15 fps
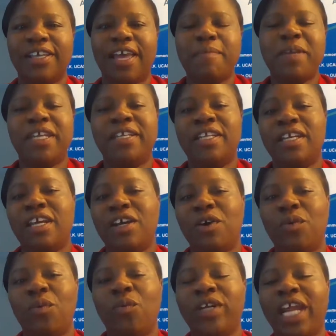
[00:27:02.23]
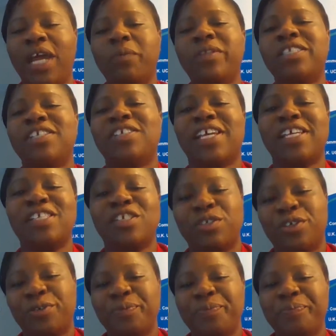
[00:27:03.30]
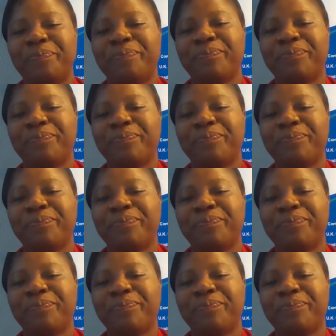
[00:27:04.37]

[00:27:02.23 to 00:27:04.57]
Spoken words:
I mean, what I would suggest you do,